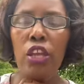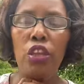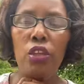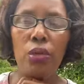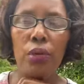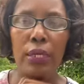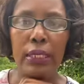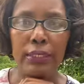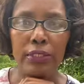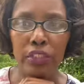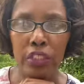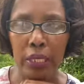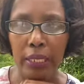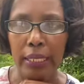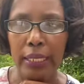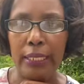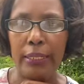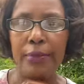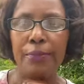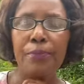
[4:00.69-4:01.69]
You can
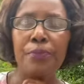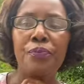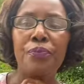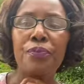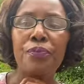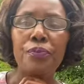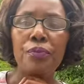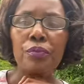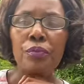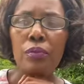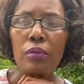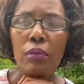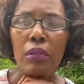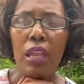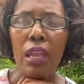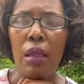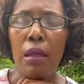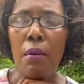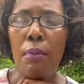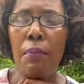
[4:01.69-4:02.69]
check it.
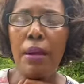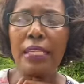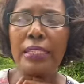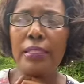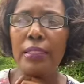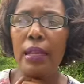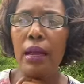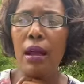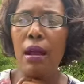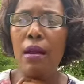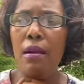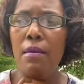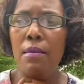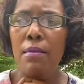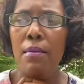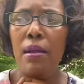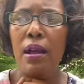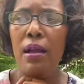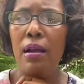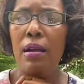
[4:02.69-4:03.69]
But
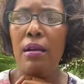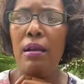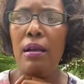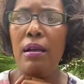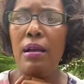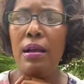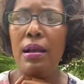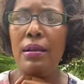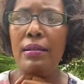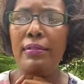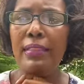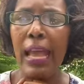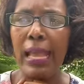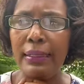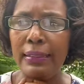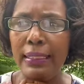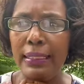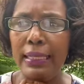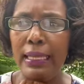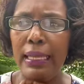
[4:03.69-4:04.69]
um,
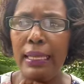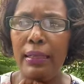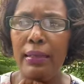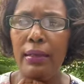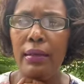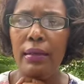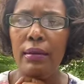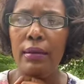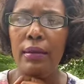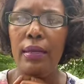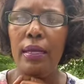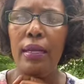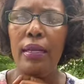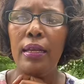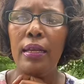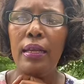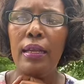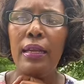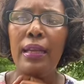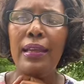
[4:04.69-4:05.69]
that said,
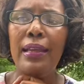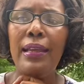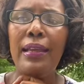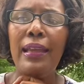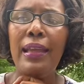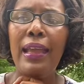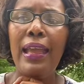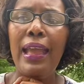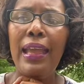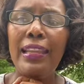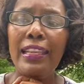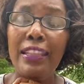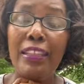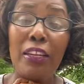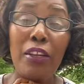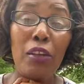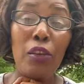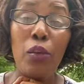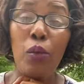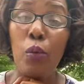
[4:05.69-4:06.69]

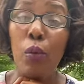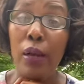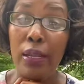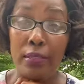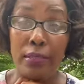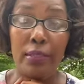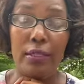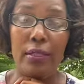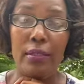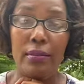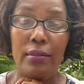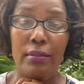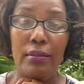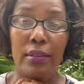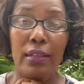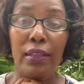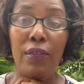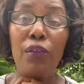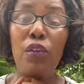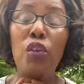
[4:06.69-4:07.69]
anything you want,
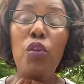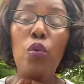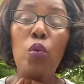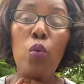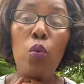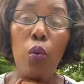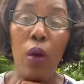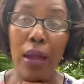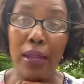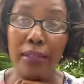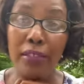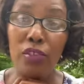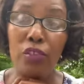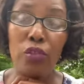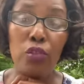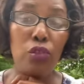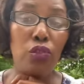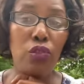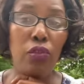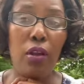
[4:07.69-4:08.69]
if you want
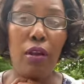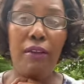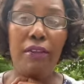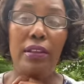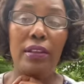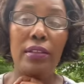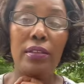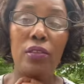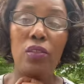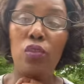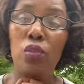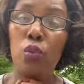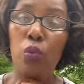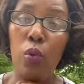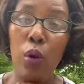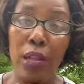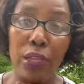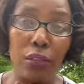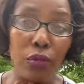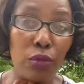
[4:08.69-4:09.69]
to travel, you
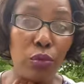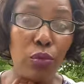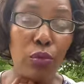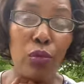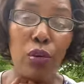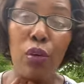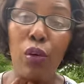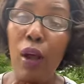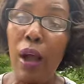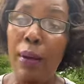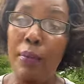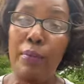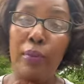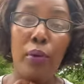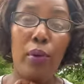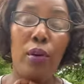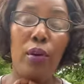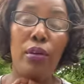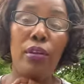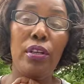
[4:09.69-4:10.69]
want to go
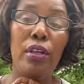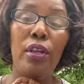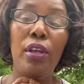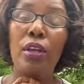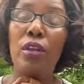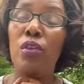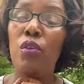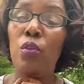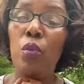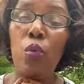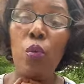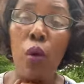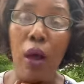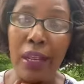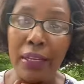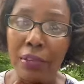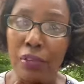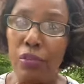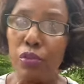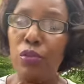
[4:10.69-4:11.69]
abroad, you
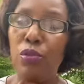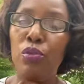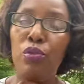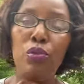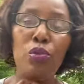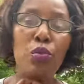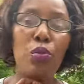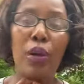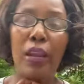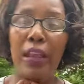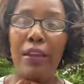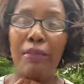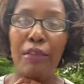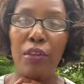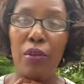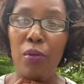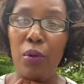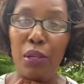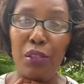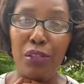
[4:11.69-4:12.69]
want to do whatever
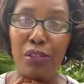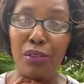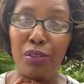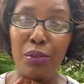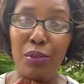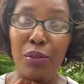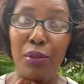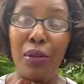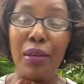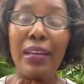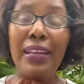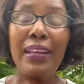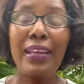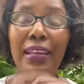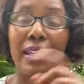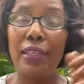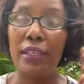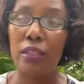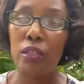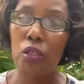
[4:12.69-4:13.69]
you want to do,
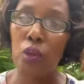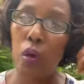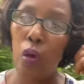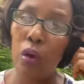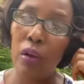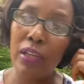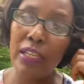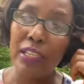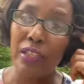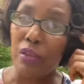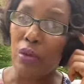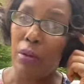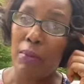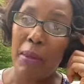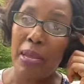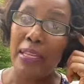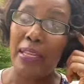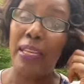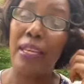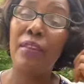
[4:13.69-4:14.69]
it is all in your
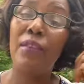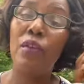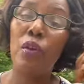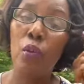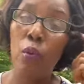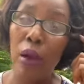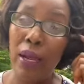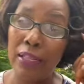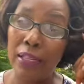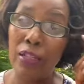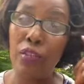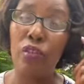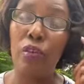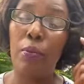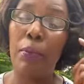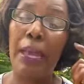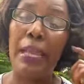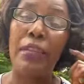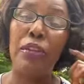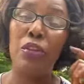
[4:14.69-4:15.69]
mind. If you want it so
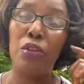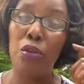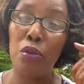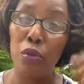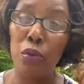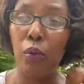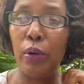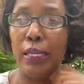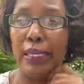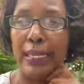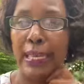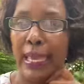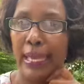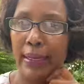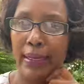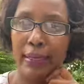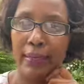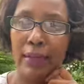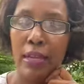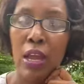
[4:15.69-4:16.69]
bad, you will get
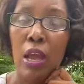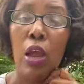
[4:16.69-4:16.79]
it.